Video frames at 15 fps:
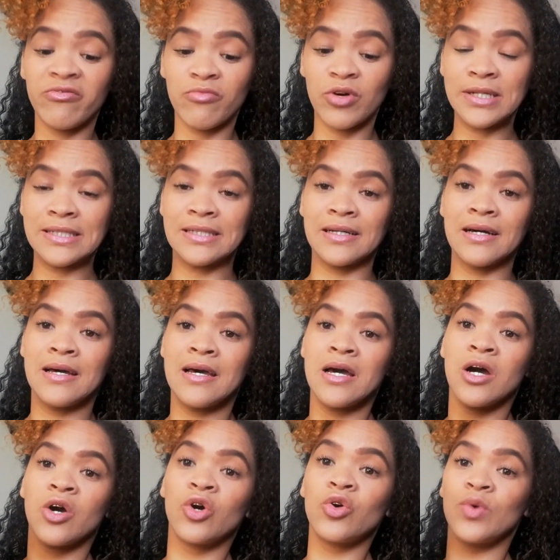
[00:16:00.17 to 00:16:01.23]
of moisture.
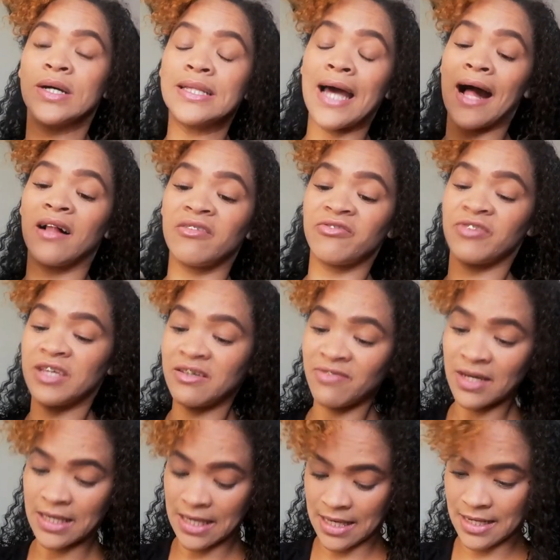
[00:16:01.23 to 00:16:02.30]
With Alvive
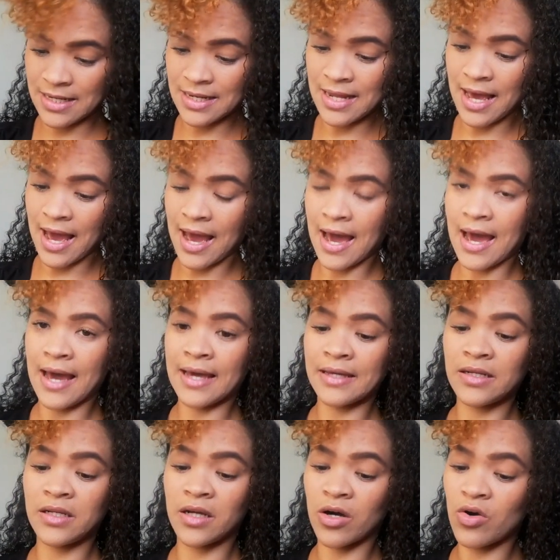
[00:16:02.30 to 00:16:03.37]
again, I
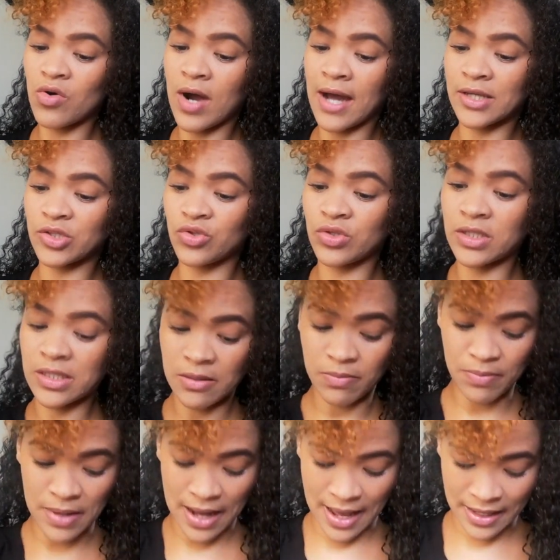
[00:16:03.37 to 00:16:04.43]
know I shouldn't
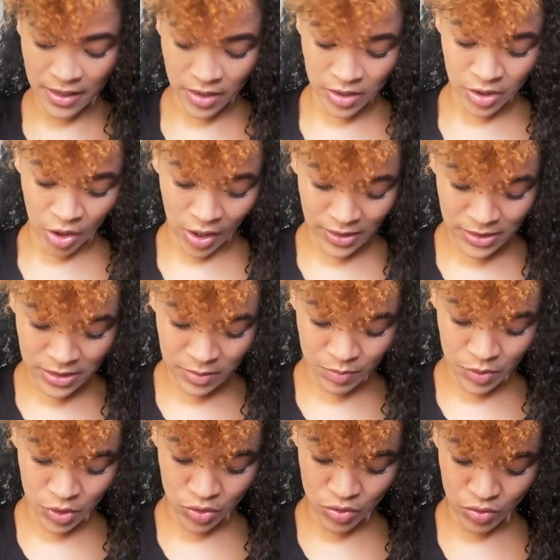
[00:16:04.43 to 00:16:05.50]
apply a lot,
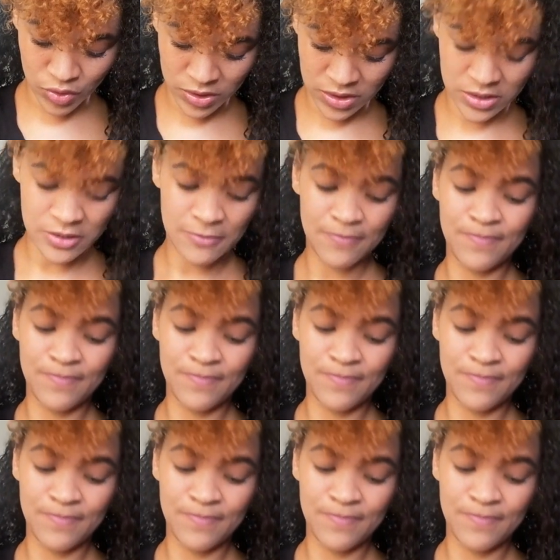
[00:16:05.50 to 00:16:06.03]
because